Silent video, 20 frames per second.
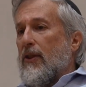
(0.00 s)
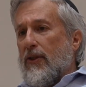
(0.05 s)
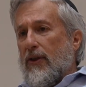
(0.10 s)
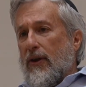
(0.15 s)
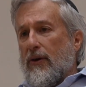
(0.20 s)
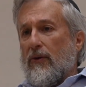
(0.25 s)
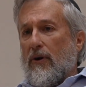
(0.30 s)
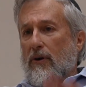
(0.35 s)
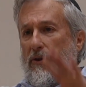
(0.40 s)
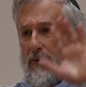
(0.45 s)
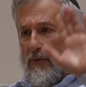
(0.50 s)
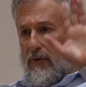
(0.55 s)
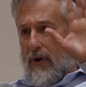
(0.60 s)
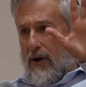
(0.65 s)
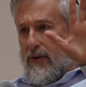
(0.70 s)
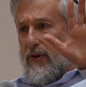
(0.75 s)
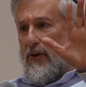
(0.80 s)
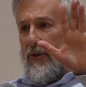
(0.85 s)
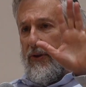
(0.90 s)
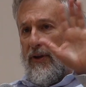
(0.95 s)
There
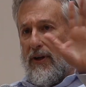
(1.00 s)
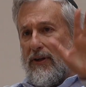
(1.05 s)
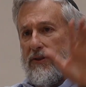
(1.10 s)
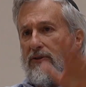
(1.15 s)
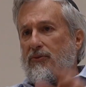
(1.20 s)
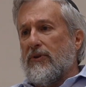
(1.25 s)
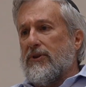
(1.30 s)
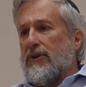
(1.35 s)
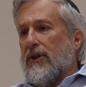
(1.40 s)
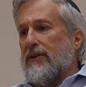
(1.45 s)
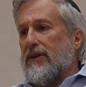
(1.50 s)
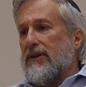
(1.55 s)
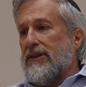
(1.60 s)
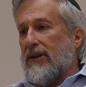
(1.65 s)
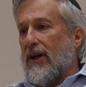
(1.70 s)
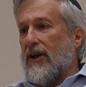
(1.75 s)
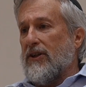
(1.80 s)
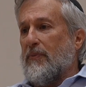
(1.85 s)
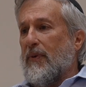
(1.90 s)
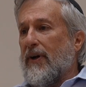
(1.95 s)
are other things which I'll
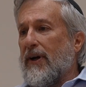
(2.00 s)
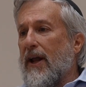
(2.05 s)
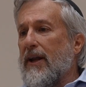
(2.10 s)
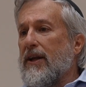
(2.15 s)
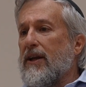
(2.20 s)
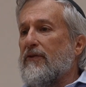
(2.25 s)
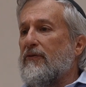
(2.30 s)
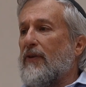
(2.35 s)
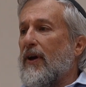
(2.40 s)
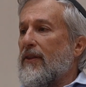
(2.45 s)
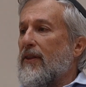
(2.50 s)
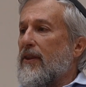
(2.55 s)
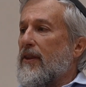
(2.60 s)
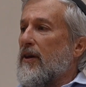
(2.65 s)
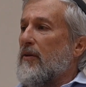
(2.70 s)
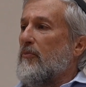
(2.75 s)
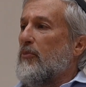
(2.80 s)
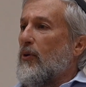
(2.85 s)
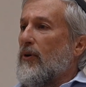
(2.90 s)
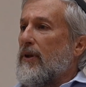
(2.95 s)
discuss, but in any event,
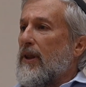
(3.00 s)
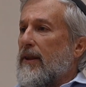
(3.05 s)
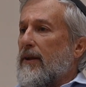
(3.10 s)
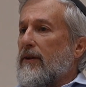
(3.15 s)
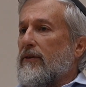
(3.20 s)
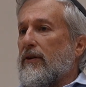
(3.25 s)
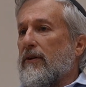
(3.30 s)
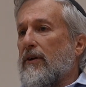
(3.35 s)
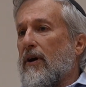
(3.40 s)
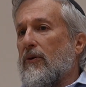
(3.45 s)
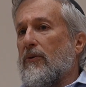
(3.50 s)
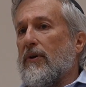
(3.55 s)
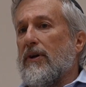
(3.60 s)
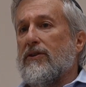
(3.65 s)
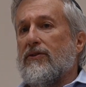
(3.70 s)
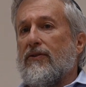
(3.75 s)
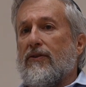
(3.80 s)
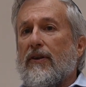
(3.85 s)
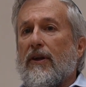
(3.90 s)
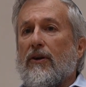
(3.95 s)
the important thing to know
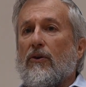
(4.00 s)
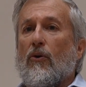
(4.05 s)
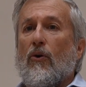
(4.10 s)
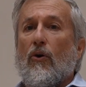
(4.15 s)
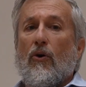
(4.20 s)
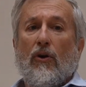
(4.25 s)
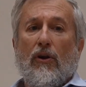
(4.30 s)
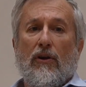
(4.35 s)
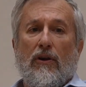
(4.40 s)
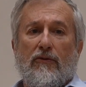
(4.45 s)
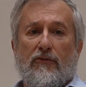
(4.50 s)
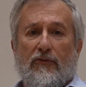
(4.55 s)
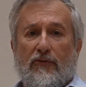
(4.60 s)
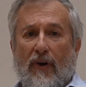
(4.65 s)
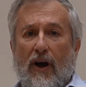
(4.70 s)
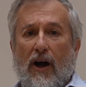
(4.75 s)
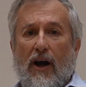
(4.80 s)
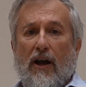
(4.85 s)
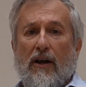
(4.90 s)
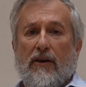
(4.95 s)
is that all
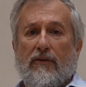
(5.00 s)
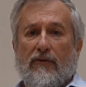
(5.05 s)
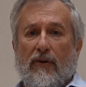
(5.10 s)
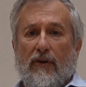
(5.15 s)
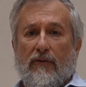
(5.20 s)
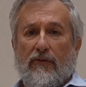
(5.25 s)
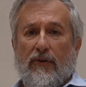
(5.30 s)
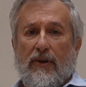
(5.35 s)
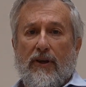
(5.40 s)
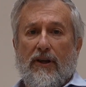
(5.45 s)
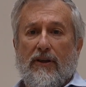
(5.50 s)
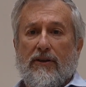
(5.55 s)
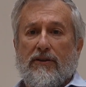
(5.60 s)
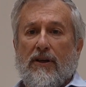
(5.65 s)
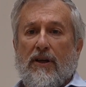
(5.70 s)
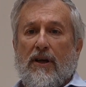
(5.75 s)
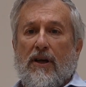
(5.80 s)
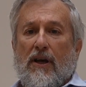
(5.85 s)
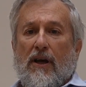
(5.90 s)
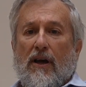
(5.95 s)
five of
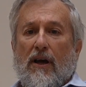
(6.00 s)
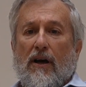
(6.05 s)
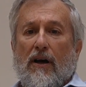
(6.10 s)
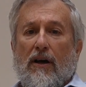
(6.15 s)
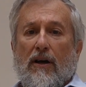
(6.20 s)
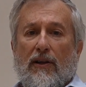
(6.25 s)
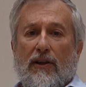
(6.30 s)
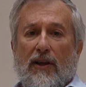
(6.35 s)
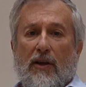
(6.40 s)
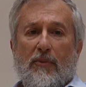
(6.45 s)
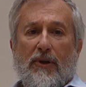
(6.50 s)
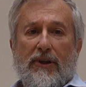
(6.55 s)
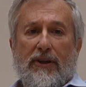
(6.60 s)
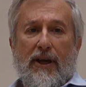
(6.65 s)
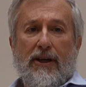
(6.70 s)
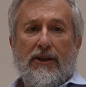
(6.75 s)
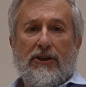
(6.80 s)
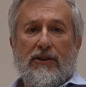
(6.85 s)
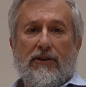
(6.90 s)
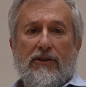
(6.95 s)
these
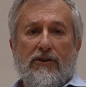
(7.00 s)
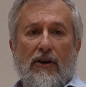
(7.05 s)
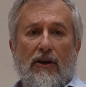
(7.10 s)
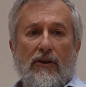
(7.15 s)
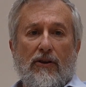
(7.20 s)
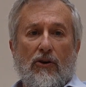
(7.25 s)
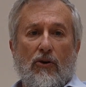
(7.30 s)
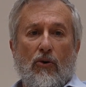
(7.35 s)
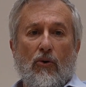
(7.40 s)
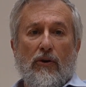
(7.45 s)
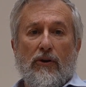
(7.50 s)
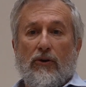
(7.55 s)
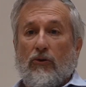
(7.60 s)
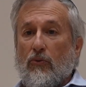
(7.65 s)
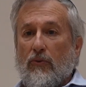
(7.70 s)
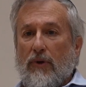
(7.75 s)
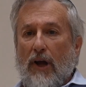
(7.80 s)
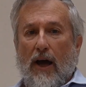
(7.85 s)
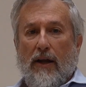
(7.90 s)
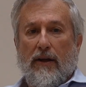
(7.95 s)
limitations on the court
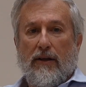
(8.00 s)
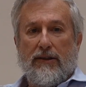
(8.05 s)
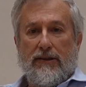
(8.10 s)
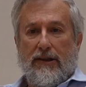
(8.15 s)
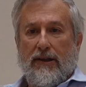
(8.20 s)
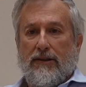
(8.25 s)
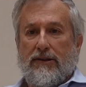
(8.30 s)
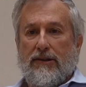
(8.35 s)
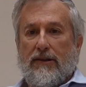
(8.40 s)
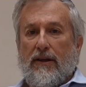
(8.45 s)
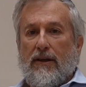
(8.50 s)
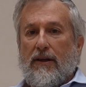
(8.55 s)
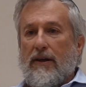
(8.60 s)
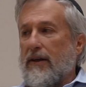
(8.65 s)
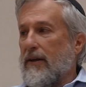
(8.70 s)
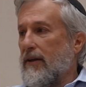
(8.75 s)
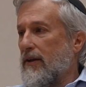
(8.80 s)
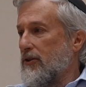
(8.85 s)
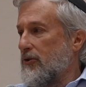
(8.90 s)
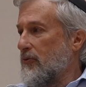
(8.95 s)
do not exist
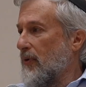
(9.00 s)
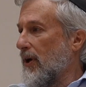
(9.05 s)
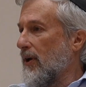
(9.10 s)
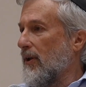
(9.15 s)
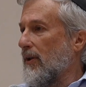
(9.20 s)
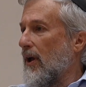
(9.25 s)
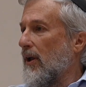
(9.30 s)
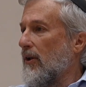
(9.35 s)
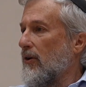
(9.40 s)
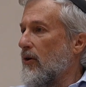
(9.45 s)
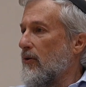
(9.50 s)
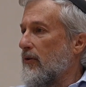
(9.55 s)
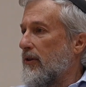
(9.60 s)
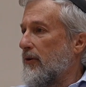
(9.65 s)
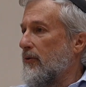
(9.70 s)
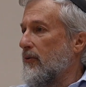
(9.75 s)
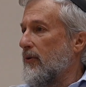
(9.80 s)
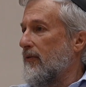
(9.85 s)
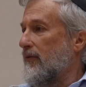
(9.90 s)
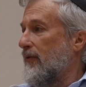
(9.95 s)
in Israel. I'll go
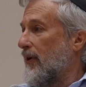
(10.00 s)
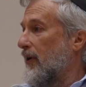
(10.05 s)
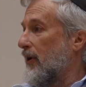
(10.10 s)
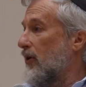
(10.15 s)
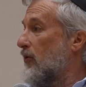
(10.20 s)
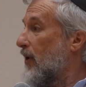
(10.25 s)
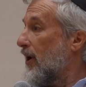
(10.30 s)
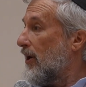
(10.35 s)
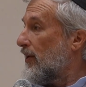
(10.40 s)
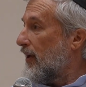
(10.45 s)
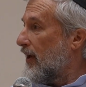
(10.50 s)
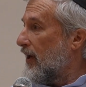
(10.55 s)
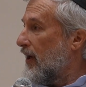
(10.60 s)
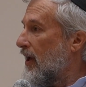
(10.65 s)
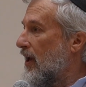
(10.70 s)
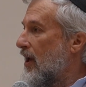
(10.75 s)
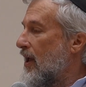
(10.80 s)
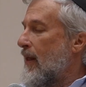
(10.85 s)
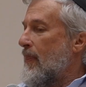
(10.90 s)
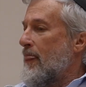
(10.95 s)
through it very
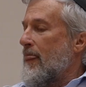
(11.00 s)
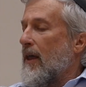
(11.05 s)
quickly.